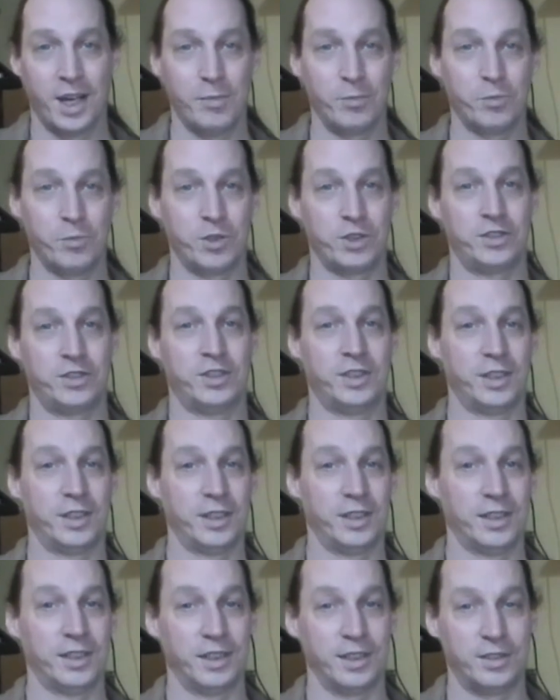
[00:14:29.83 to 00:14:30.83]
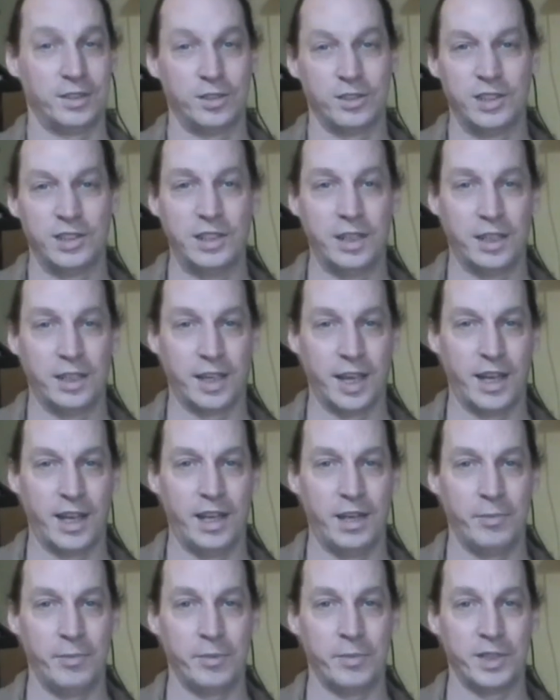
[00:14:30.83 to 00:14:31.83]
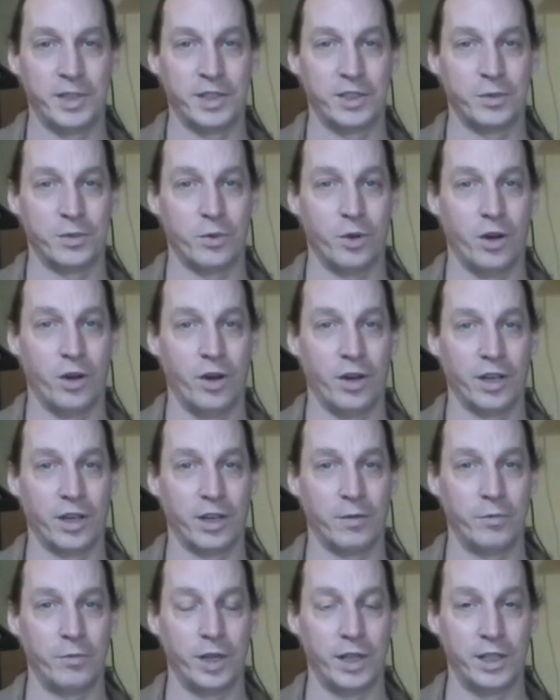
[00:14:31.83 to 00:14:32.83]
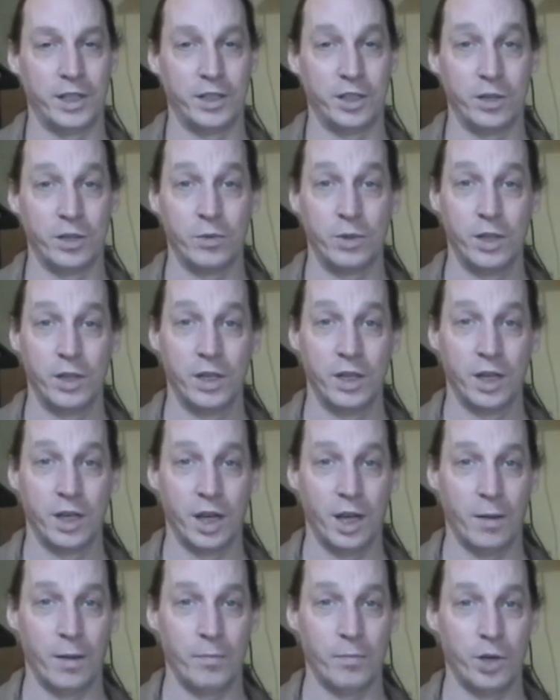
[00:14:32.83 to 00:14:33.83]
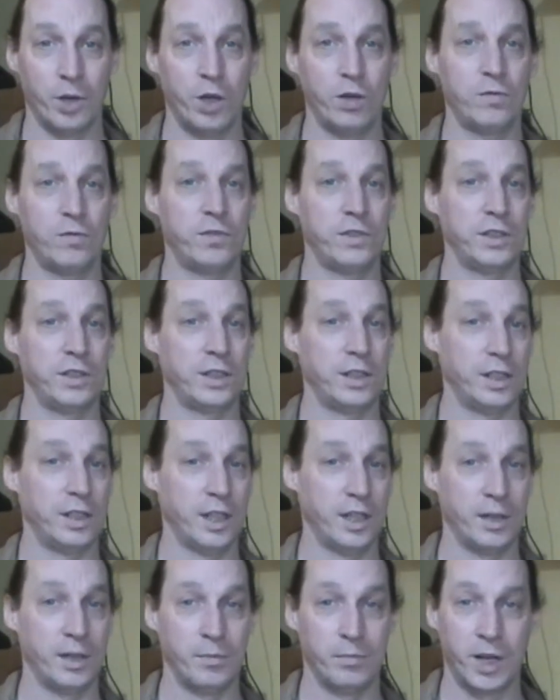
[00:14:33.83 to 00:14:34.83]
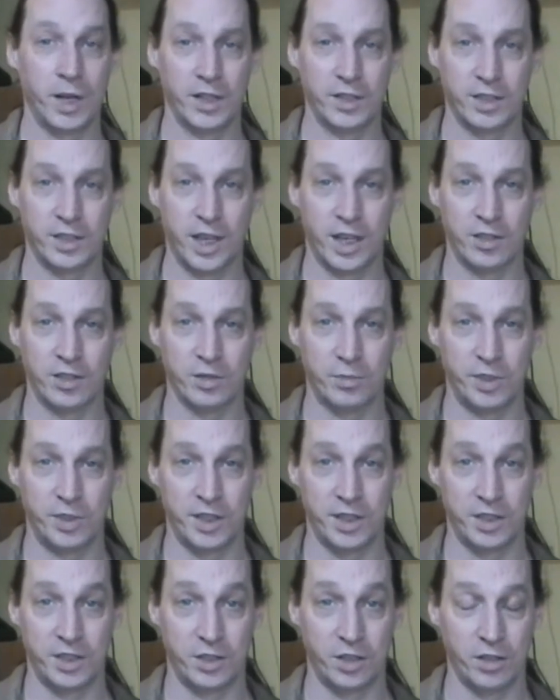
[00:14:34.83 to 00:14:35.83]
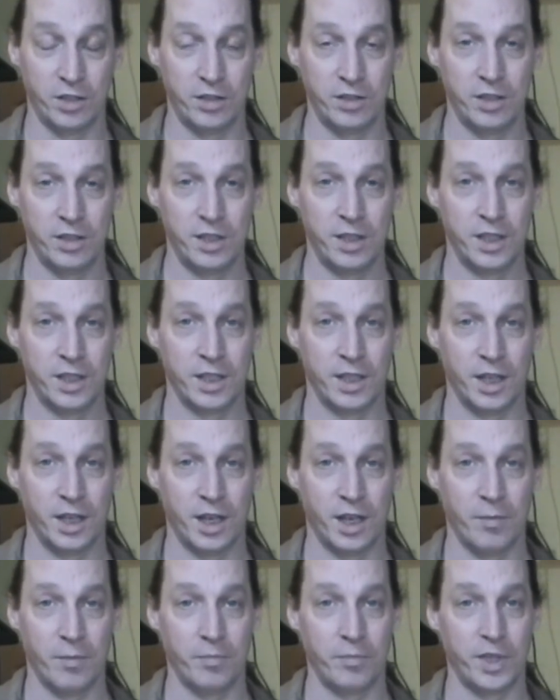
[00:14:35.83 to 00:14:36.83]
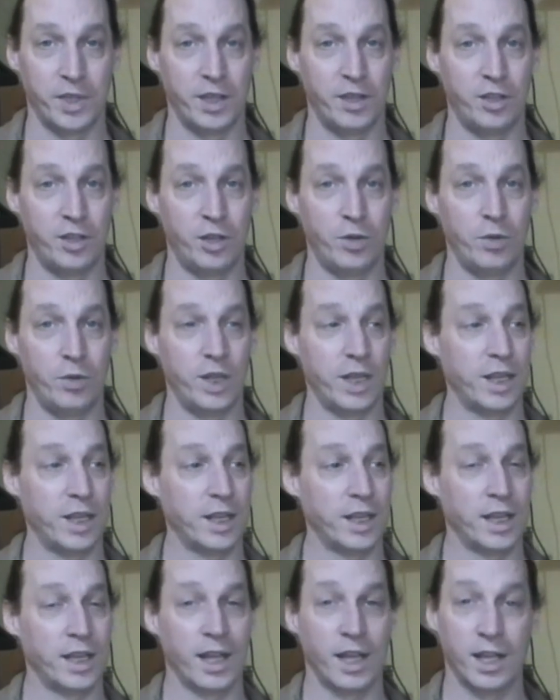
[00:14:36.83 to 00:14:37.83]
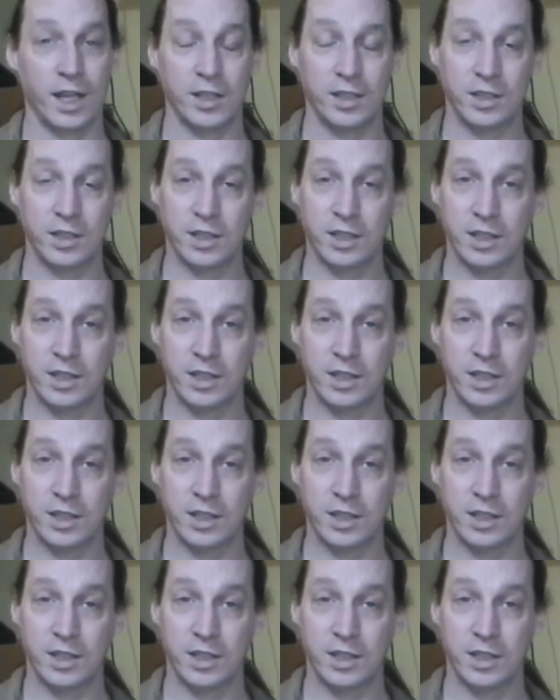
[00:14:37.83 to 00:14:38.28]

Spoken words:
which does again limit me to what I can really do. But hopefully I'll manage to get some of these done in the new year and